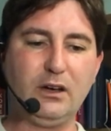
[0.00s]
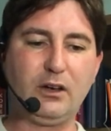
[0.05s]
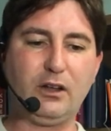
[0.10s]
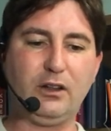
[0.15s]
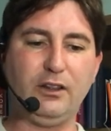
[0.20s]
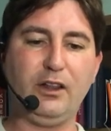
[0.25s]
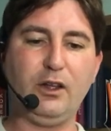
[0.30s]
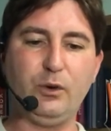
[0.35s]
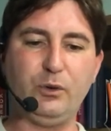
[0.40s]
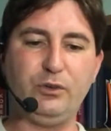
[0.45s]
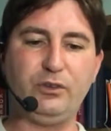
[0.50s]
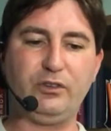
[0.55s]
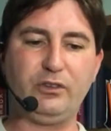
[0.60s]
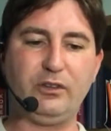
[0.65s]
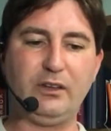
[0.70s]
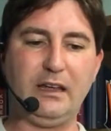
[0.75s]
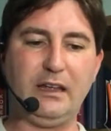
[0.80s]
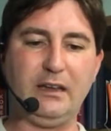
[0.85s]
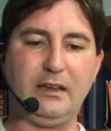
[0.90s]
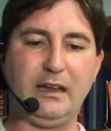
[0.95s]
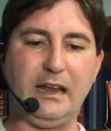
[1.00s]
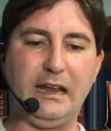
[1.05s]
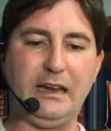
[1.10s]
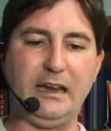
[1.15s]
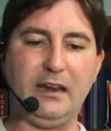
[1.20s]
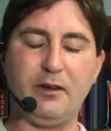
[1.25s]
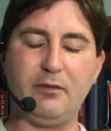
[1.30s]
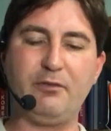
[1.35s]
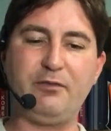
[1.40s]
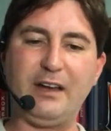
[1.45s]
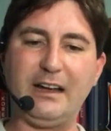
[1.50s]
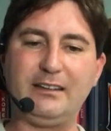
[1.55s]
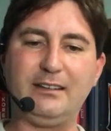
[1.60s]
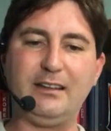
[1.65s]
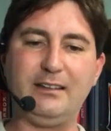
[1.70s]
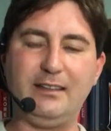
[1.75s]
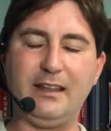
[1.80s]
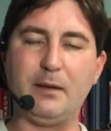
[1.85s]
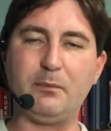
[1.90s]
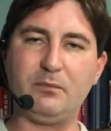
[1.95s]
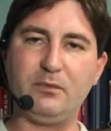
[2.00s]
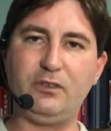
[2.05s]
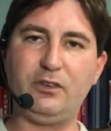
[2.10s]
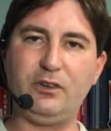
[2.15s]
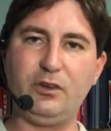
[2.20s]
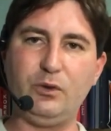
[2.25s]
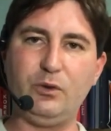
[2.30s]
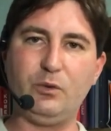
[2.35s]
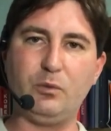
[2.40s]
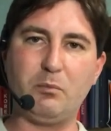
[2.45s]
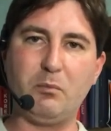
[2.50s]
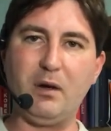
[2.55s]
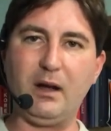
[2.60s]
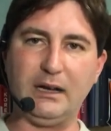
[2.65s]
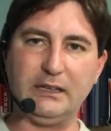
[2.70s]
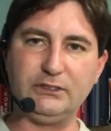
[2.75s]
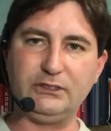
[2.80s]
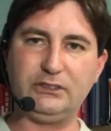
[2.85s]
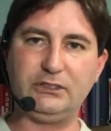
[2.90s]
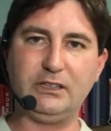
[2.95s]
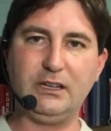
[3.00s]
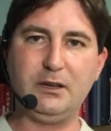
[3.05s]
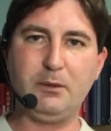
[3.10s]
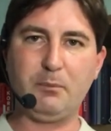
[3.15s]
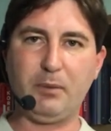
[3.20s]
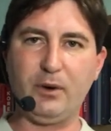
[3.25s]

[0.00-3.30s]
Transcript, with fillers: close and, and it affected them too much